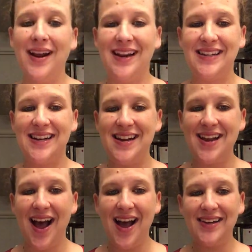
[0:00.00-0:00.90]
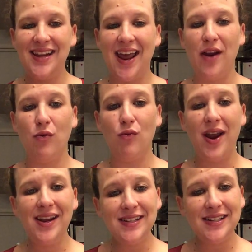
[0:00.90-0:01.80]
it is not a
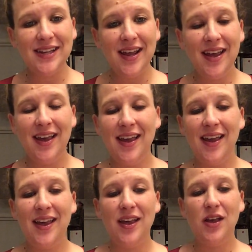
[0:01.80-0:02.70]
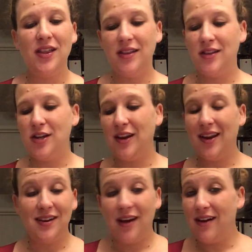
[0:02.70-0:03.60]
race to
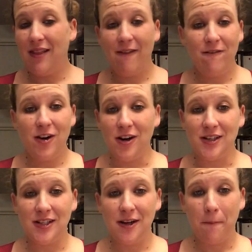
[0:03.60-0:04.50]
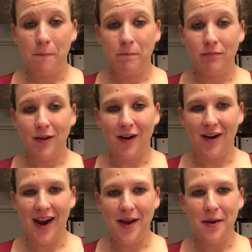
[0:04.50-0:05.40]
get done first. All
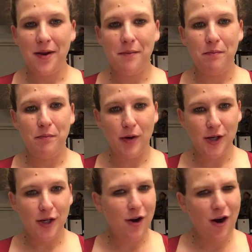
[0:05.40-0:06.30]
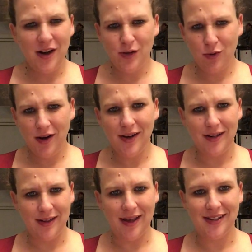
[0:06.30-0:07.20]
right? Put your hardest work
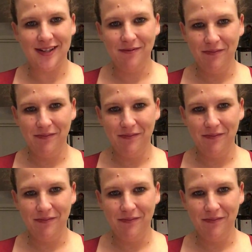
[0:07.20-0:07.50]
into this.